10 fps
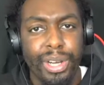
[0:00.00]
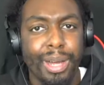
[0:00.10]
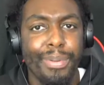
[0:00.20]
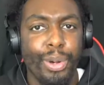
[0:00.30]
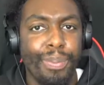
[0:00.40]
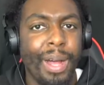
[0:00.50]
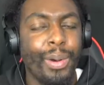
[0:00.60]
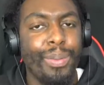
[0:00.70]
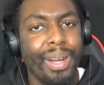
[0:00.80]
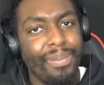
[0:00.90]
got an uphill
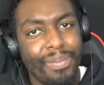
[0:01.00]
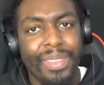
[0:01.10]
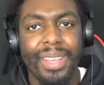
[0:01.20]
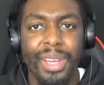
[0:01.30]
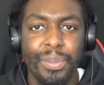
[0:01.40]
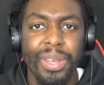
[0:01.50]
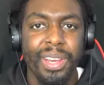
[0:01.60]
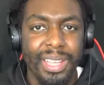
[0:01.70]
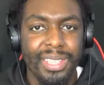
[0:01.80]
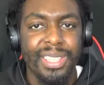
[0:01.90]
battle, but it'd be
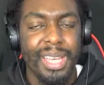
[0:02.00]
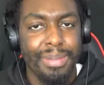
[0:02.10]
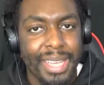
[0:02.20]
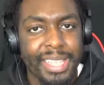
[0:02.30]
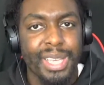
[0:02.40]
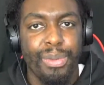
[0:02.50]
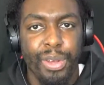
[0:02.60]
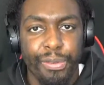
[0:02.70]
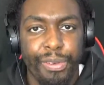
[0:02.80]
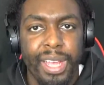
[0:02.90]
nice to see him test him on
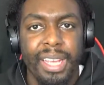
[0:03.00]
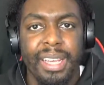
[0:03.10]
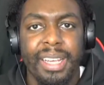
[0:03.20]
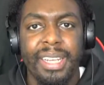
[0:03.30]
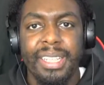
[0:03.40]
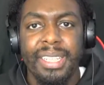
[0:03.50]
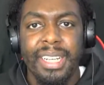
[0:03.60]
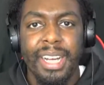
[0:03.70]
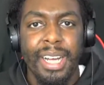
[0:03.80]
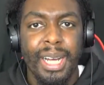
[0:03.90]
the feet.
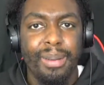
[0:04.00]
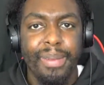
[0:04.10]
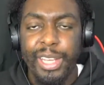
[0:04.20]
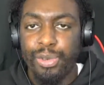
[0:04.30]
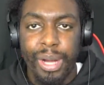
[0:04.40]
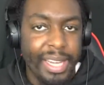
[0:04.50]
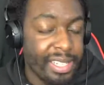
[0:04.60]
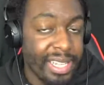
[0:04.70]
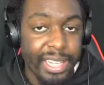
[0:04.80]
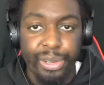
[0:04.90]
Israel
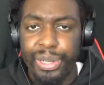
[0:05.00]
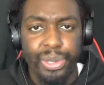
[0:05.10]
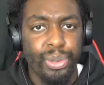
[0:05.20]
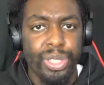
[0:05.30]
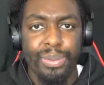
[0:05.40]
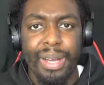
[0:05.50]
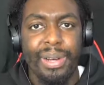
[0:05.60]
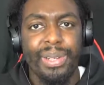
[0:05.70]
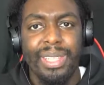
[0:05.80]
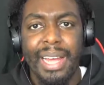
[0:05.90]
Adesanya always talks
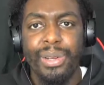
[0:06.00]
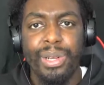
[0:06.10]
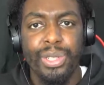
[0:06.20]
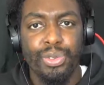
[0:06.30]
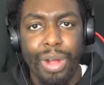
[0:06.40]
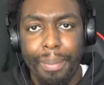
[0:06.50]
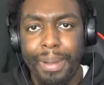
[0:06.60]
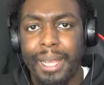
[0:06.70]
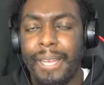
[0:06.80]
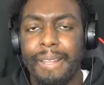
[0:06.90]
about Dan Hooker's
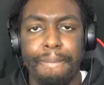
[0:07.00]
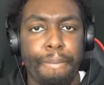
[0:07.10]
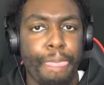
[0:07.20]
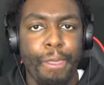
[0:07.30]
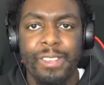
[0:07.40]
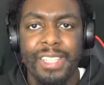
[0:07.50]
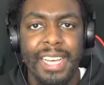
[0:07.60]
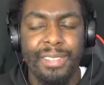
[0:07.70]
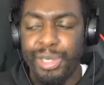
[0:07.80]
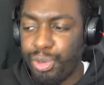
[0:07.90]
grappling and says
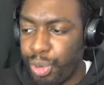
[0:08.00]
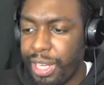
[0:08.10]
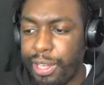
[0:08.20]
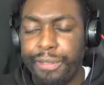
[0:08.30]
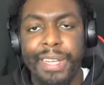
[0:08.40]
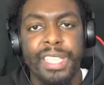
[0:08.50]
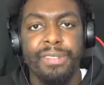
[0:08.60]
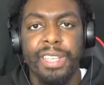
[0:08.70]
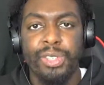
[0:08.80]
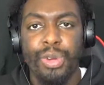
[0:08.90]
how he's really offensive
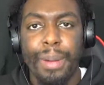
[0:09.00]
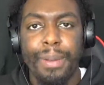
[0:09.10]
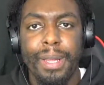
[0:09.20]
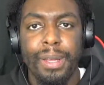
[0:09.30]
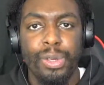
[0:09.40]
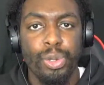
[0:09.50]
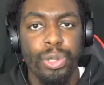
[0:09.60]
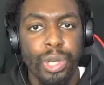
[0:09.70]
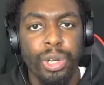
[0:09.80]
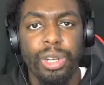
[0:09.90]
in his grappling and
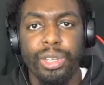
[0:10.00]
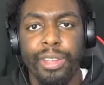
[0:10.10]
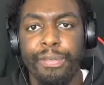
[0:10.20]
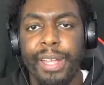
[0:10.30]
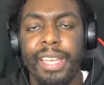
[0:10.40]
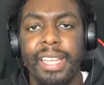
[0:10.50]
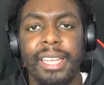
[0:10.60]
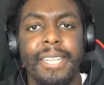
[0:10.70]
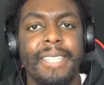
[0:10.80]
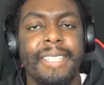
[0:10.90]
also got good defending.